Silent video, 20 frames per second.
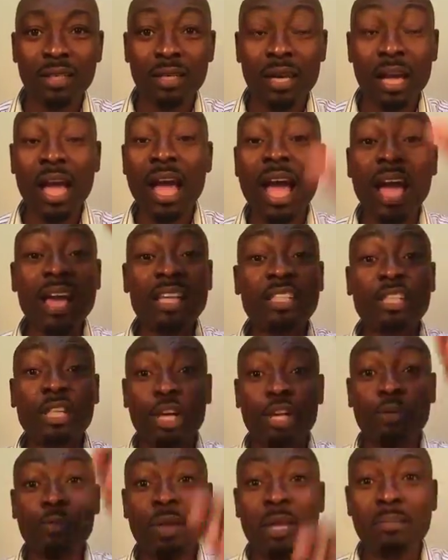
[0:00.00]
Hey,
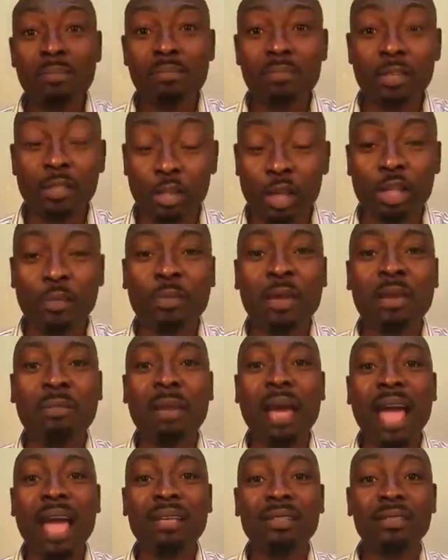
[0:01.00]
excuse me,
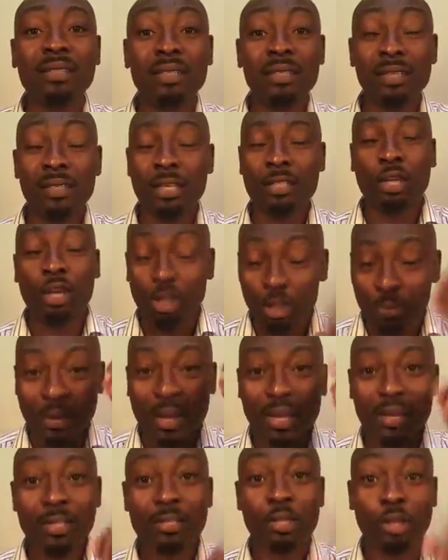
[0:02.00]
man. Excuse
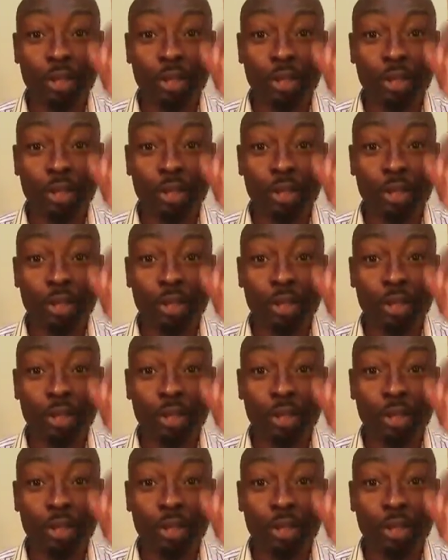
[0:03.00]
me.